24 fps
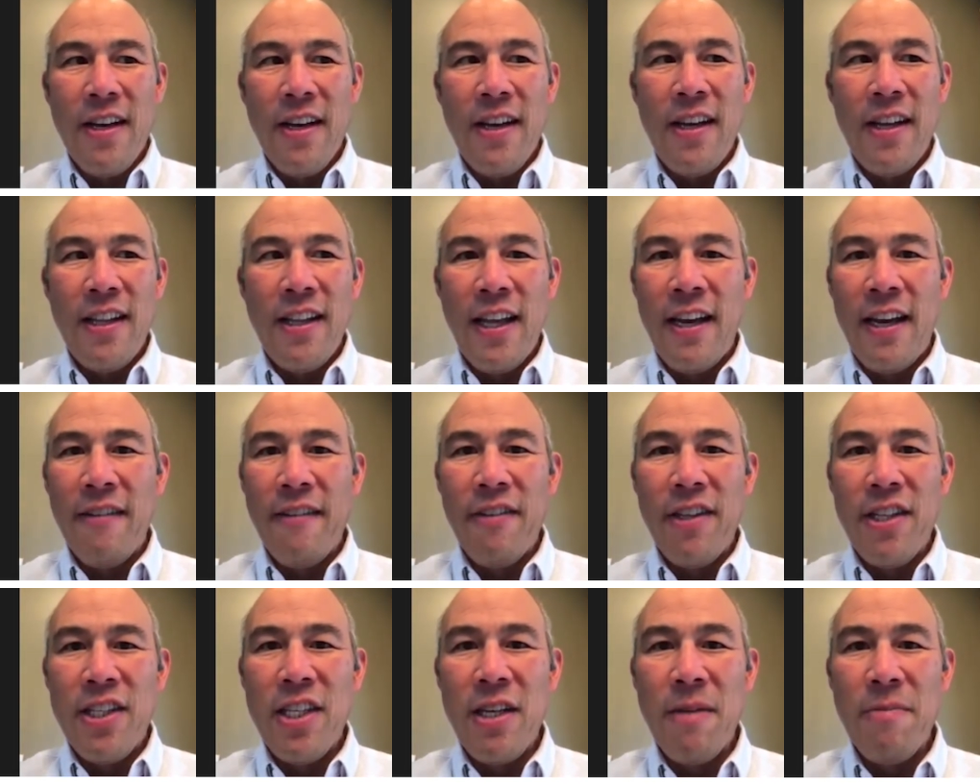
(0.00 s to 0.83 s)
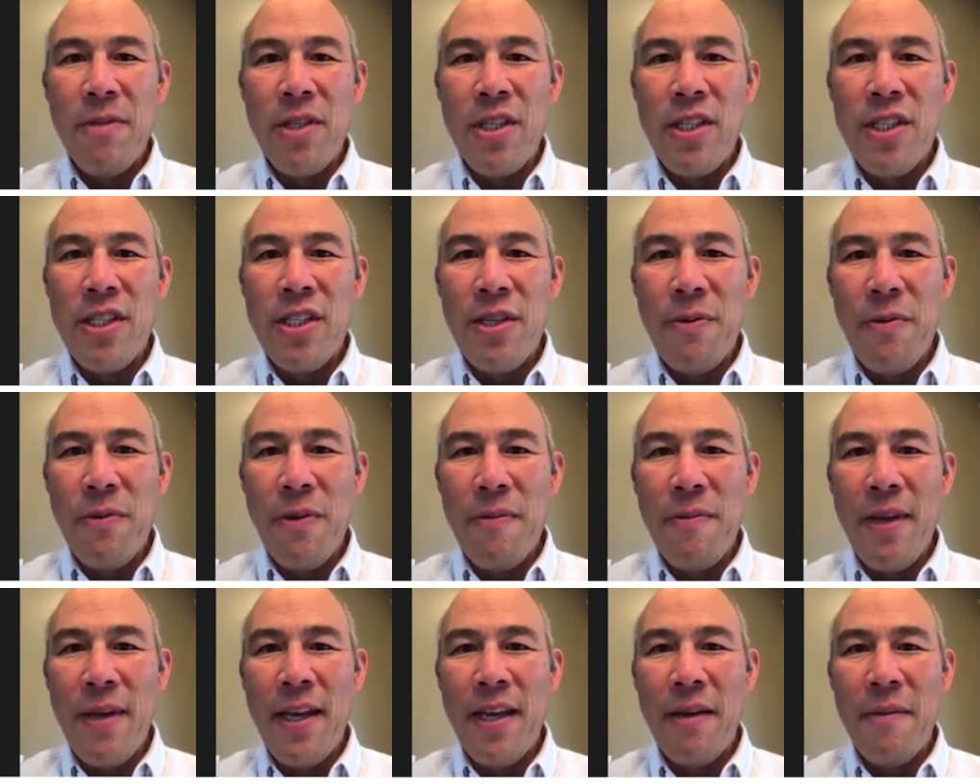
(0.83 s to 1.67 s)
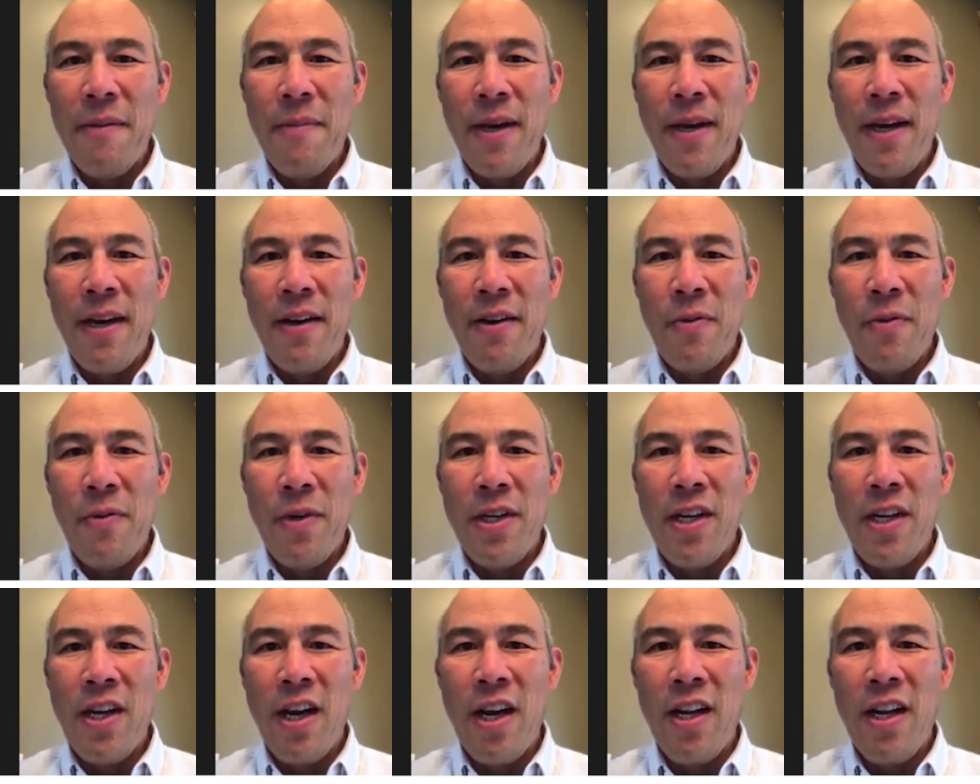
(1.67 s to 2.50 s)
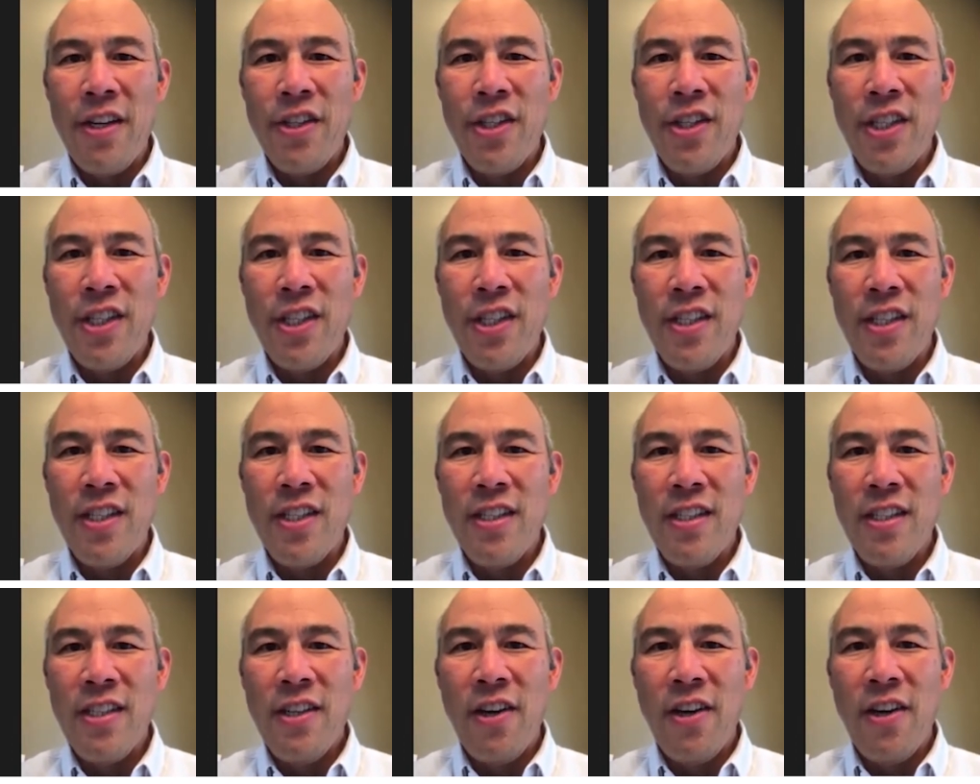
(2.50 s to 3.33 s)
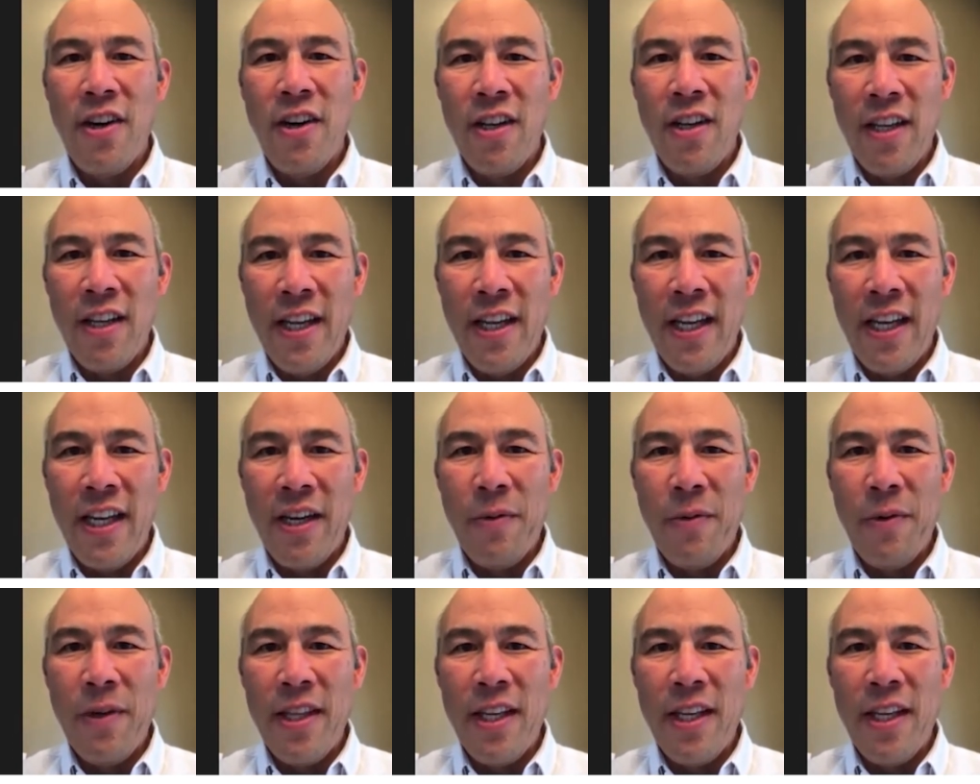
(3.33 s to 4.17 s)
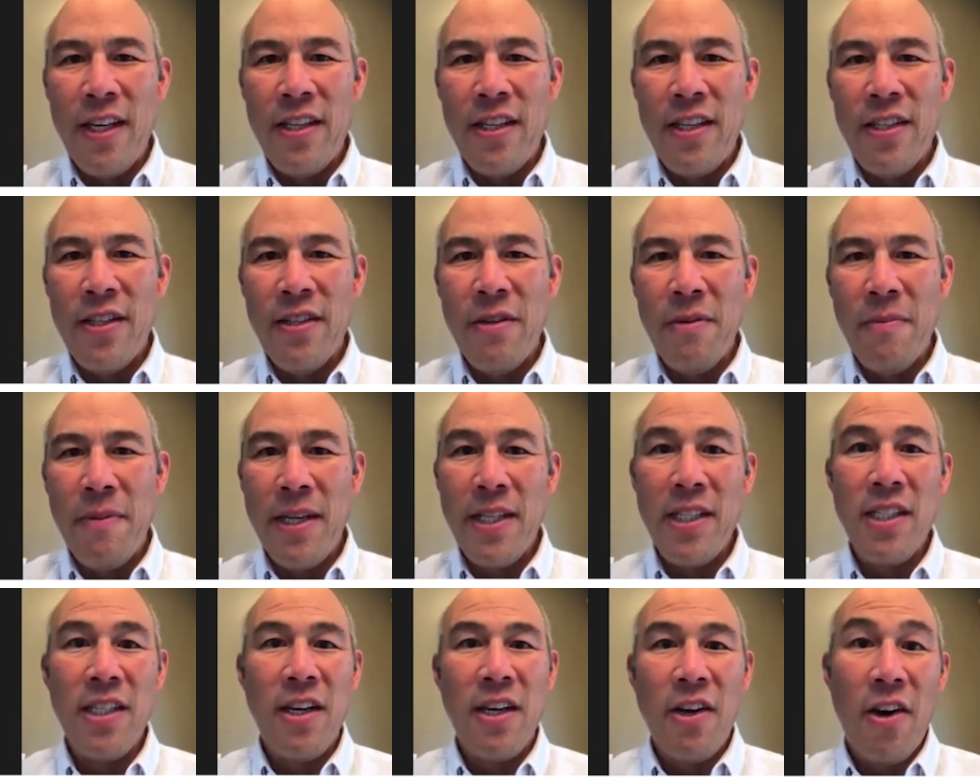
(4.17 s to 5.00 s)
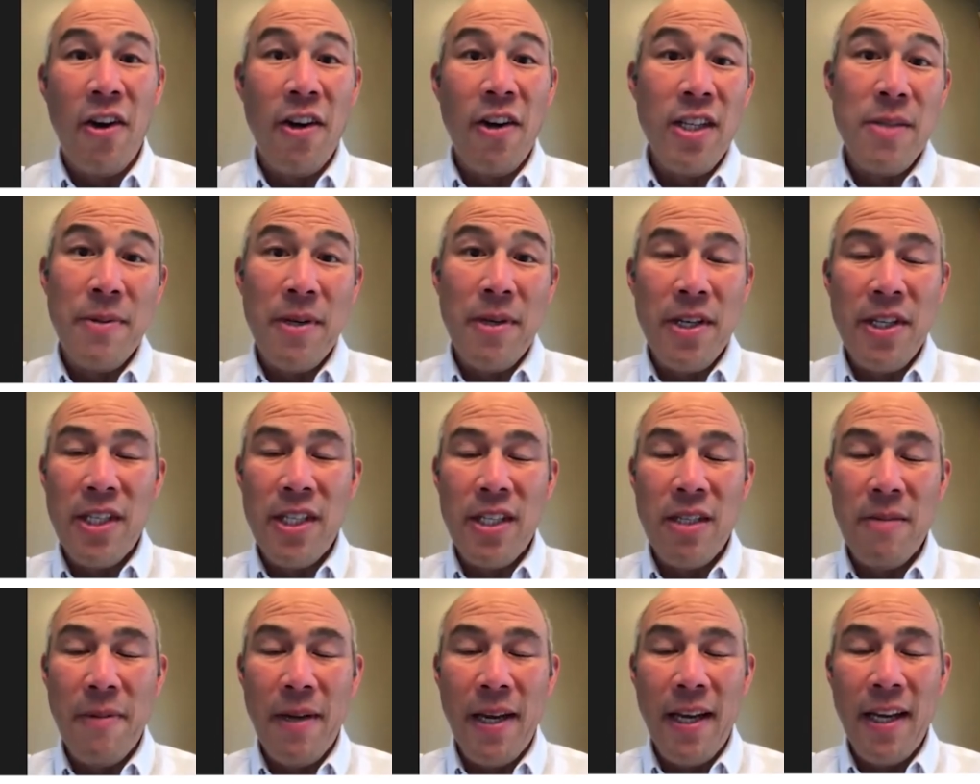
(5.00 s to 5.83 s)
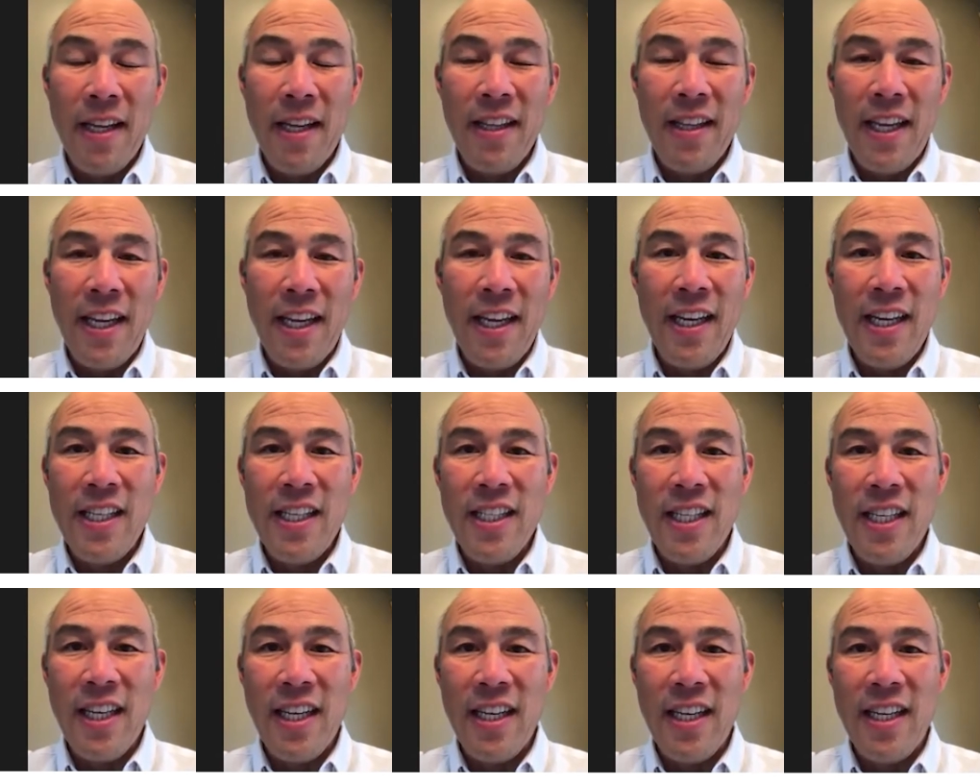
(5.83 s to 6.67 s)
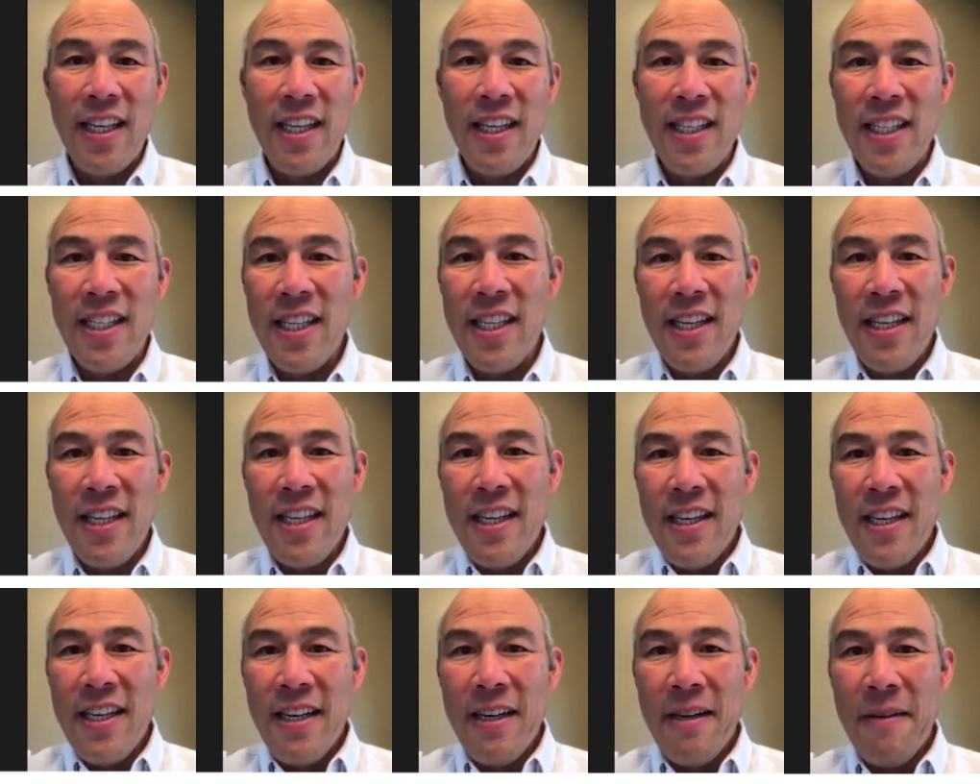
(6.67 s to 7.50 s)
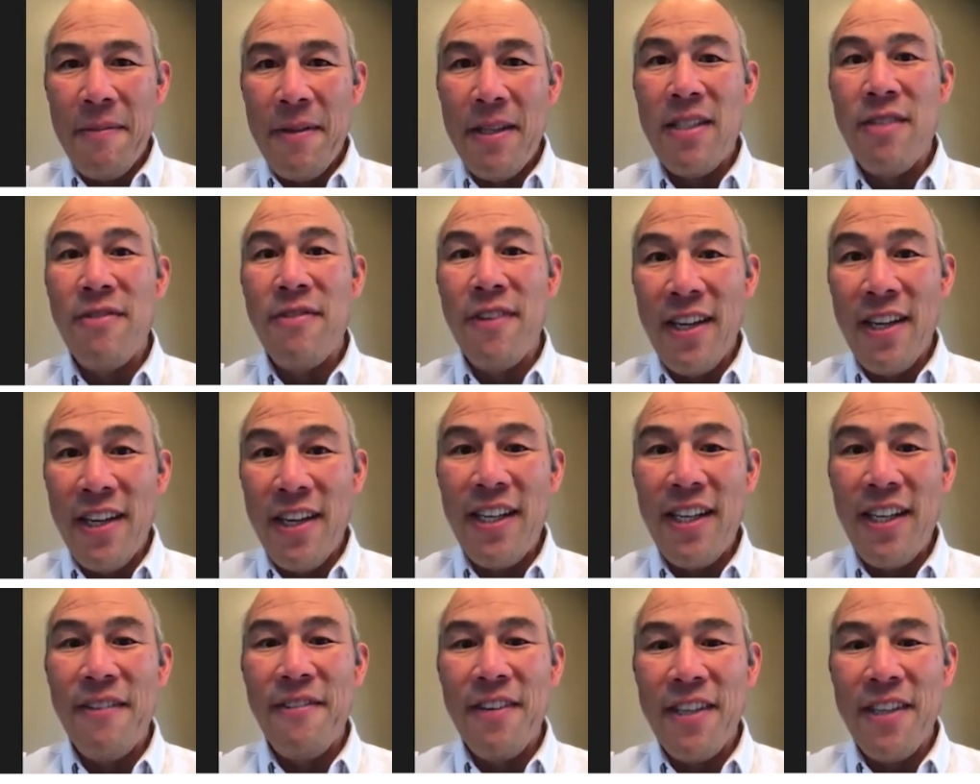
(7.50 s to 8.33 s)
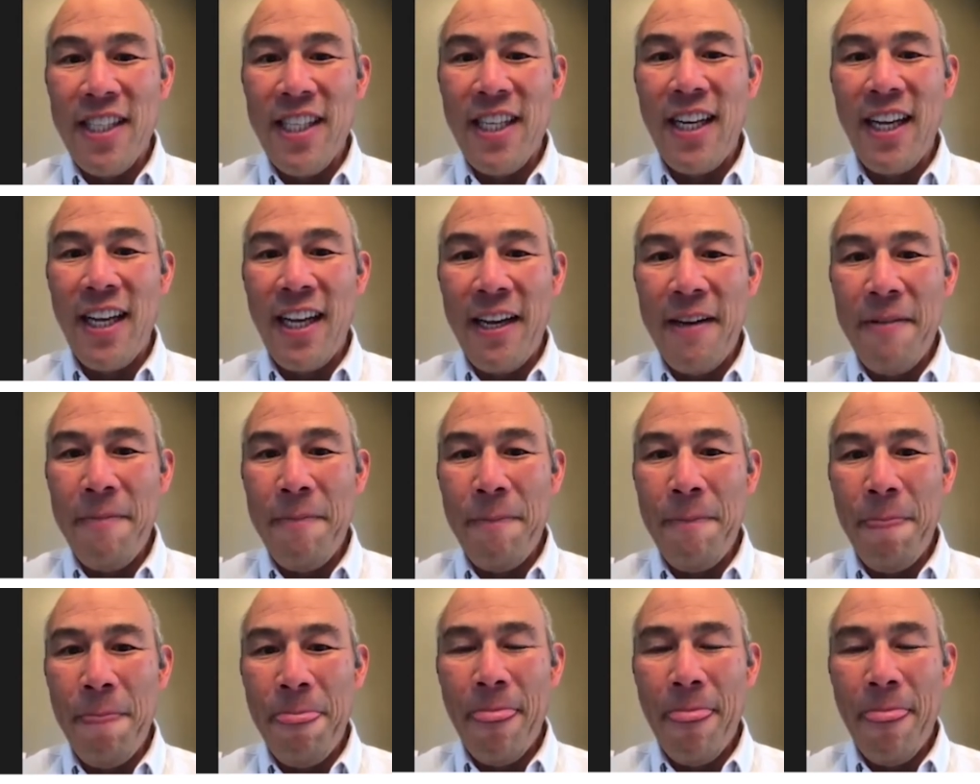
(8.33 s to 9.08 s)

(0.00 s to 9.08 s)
a lot of the assumptions that we make about what colleges are like and what they do based on our experiences back in the 80s and 90s, it's very different today.